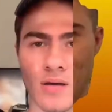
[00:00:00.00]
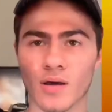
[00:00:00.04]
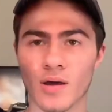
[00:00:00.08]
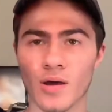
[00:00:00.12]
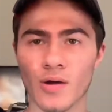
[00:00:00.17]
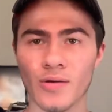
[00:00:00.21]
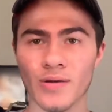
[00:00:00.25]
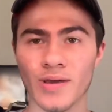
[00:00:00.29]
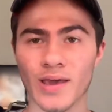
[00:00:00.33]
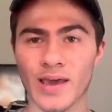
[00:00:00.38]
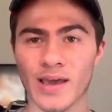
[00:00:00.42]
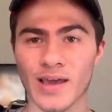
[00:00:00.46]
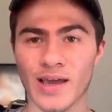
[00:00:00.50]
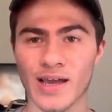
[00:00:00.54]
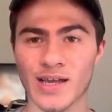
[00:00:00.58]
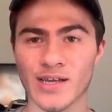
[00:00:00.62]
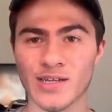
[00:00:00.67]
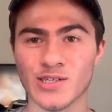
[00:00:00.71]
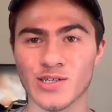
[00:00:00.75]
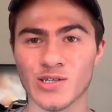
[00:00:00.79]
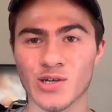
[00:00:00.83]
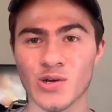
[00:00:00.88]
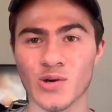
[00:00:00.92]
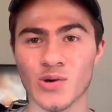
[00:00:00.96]
Okay
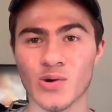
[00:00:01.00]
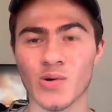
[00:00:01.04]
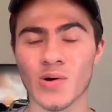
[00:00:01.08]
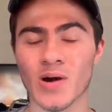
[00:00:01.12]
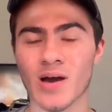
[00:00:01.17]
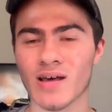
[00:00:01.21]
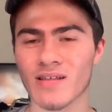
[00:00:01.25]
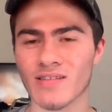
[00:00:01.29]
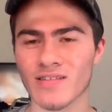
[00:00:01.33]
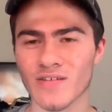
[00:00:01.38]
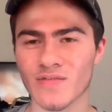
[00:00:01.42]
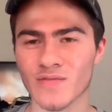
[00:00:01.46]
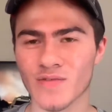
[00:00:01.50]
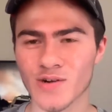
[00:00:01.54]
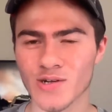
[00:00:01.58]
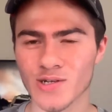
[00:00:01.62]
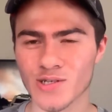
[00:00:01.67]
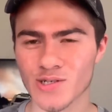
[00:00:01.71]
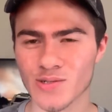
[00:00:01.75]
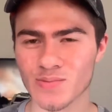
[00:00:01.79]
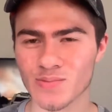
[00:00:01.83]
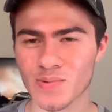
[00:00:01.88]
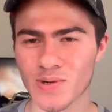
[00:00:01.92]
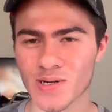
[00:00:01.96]
guys, so the
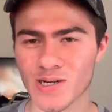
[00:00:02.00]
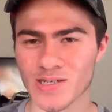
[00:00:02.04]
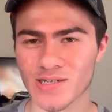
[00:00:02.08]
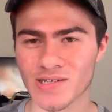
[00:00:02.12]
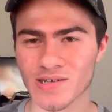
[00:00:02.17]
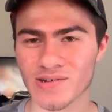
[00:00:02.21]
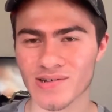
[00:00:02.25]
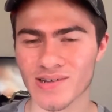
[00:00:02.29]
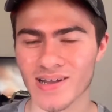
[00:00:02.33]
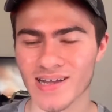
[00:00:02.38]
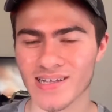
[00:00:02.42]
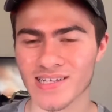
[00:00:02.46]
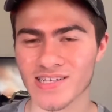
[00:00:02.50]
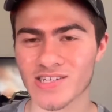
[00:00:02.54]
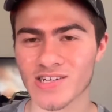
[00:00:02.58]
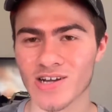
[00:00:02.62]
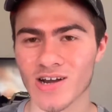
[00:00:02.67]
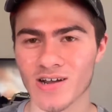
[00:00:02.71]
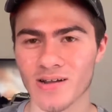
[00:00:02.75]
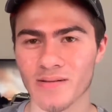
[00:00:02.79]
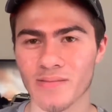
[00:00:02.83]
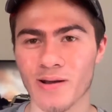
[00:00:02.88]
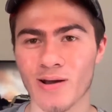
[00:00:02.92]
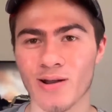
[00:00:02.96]
first person I'd like to
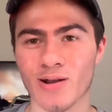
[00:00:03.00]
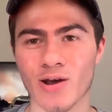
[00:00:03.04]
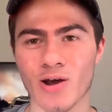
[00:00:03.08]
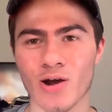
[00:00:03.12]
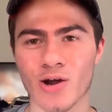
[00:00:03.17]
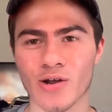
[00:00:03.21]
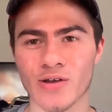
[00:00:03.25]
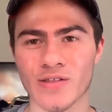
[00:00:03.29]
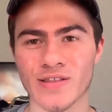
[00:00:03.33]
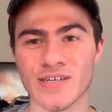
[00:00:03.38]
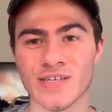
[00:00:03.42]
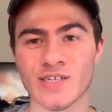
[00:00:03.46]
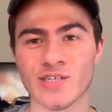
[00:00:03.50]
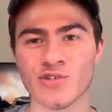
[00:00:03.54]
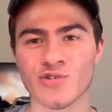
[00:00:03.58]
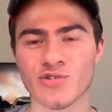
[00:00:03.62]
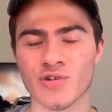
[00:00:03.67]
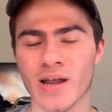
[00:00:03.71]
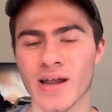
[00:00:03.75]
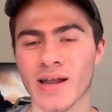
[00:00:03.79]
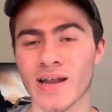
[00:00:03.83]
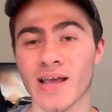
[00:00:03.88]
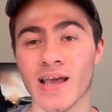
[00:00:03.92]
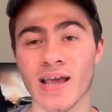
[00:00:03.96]
talk about are the
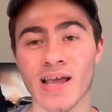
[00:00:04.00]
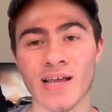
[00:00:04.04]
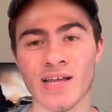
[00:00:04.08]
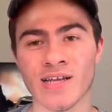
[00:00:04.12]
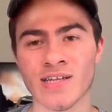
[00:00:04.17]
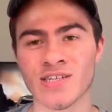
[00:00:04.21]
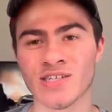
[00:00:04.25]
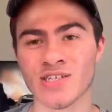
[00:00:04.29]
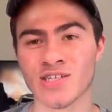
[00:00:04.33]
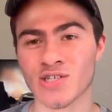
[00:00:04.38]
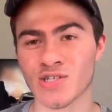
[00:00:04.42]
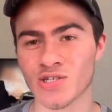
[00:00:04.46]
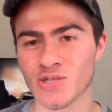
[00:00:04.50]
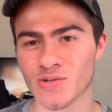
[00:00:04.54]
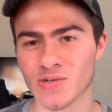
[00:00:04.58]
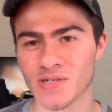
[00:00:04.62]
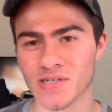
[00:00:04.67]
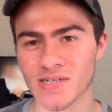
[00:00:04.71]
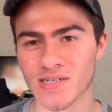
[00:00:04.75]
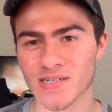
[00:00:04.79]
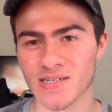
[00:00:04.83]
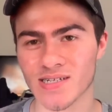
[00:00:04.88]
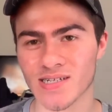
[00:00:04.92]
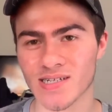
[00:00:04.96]
straight A
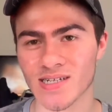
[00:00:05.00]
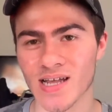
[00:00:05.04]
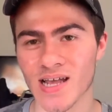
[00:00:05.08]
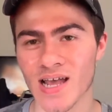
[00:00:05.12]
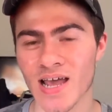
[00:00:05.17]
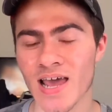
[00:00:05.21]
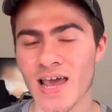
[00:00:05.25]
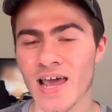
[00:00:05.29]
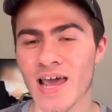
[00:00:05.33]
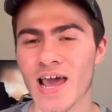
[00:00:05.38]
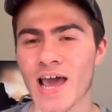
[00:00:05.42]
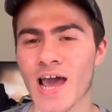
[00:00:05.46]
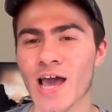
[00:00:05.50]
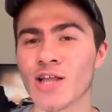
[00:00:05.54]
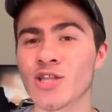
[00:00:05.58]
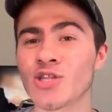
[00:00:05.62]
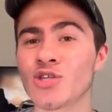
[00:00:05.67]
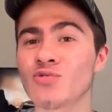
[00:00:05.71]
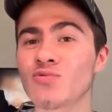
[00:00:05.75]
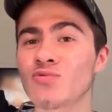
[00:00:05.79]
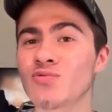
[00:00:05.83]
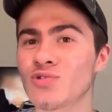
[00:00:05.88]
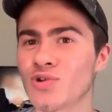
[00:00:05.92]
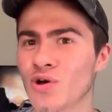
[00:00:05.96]
students. And
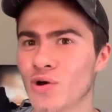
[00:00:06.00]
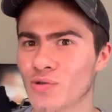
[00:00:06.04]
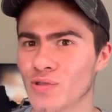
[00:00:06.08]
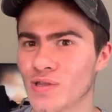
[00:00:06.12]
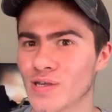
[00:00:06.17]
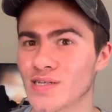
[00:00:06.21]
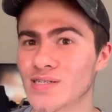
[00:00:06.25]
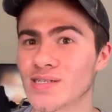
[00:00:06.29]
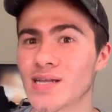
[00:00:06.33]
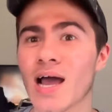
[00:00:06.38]
you know these.